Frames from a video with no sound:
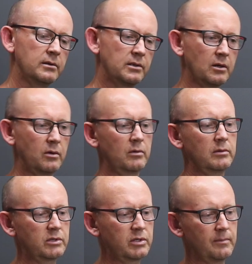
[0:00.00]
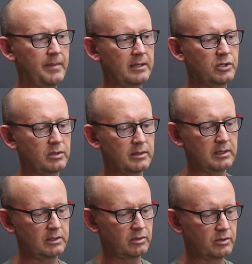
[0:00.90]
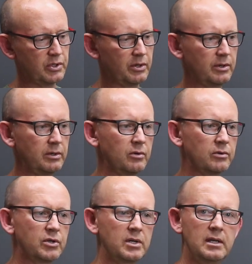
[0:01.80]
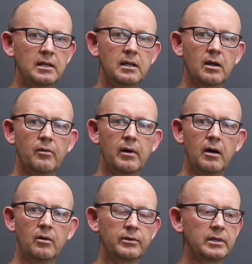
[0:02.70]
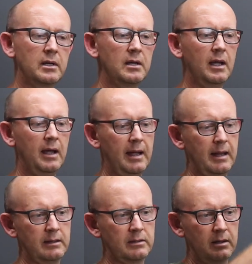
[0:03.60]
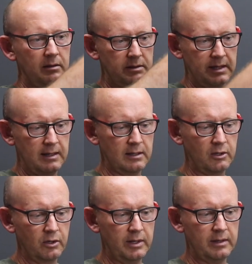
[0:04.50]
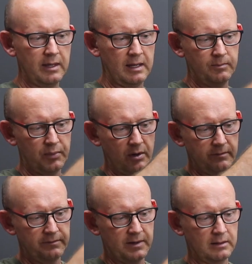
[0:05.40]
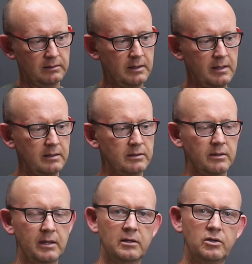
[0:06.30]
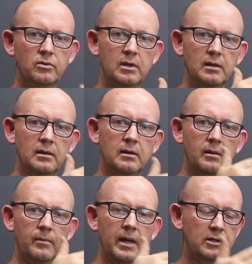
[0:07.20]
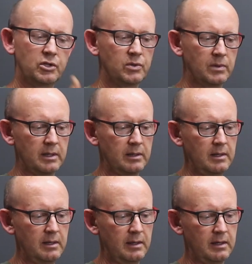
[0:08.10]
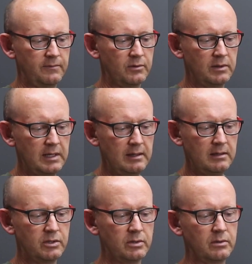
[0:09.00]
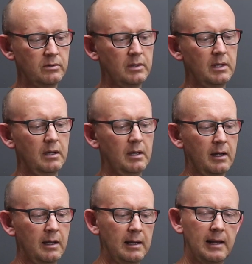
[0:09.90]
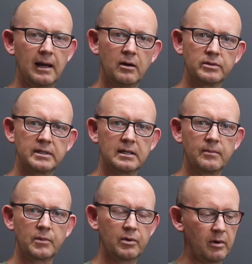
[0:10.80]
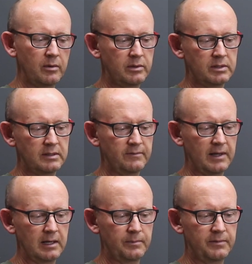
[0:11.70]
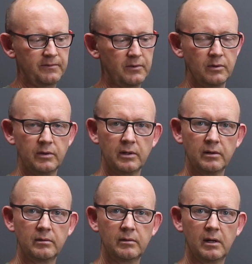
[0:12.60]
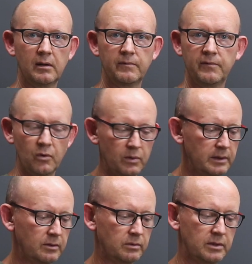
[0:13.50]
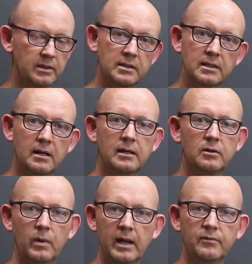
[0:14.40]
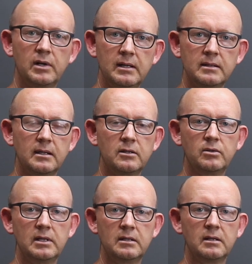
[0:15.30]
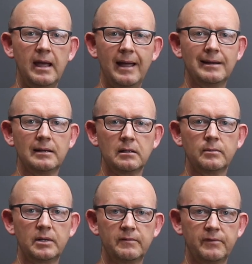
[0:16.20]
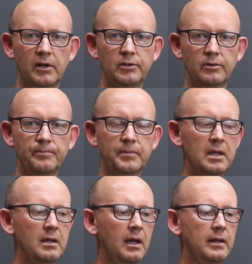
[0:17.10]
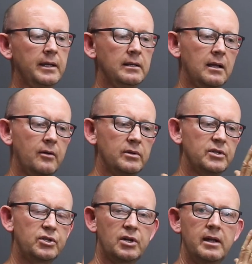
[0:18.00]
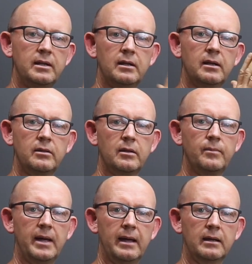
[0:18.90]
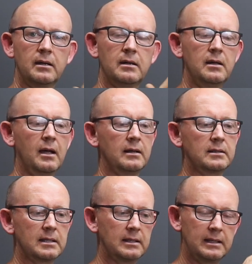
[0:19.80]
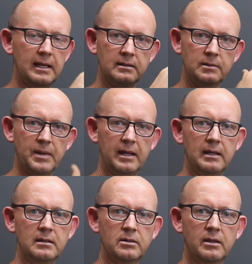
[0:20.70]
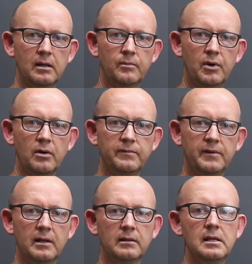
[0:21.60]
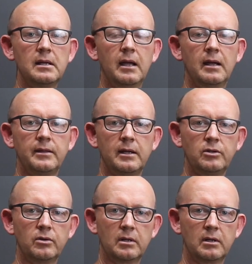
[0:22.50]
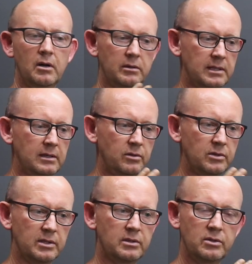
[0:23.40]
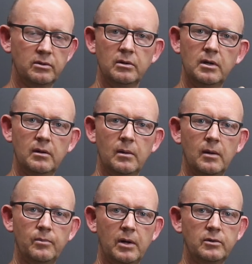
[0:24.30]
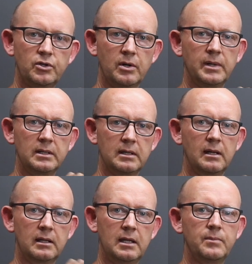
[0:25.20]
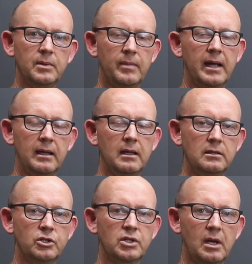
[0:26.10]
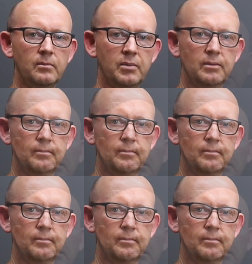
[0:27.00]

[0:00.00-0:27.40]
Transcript: So to make sure that you turn your tree around and take a look at that profile, so that you can make sure that if you need to allow some growth to develop further forward or to the side, or wherever it is that you need to add a little bit of volume, and then restrain the back until it gets back into that profile, and then you can continue just to trim it and keep it back in shape.